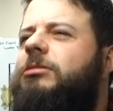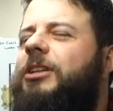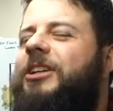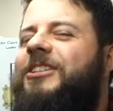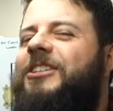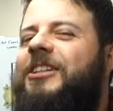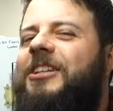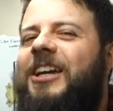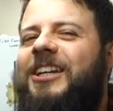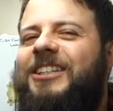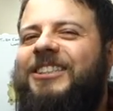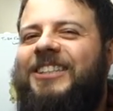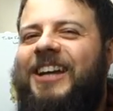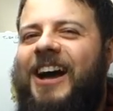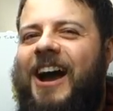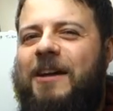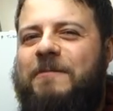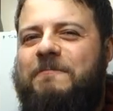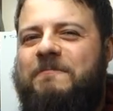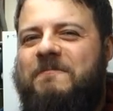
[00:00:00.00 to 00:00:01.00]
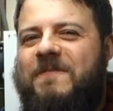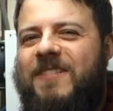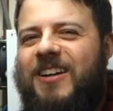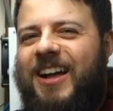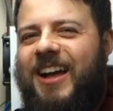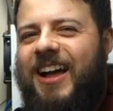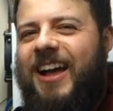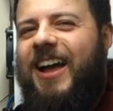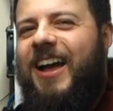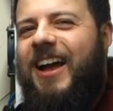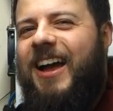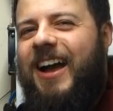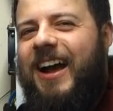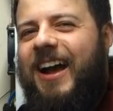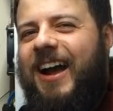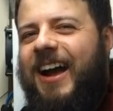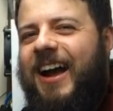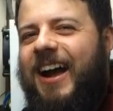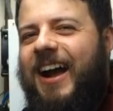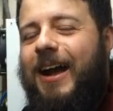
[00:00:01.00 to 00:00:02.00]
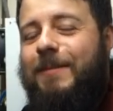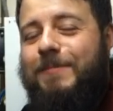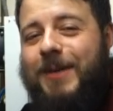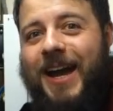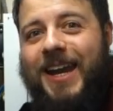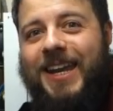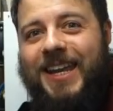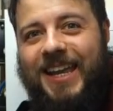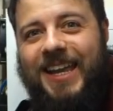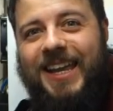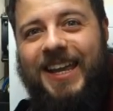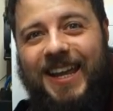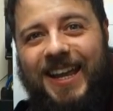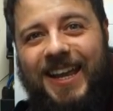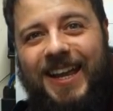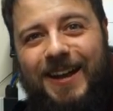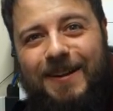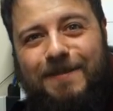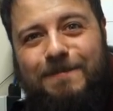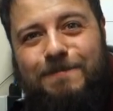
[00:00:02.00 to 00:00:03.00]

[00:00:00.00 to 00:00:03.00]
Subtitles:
until next time, how about it?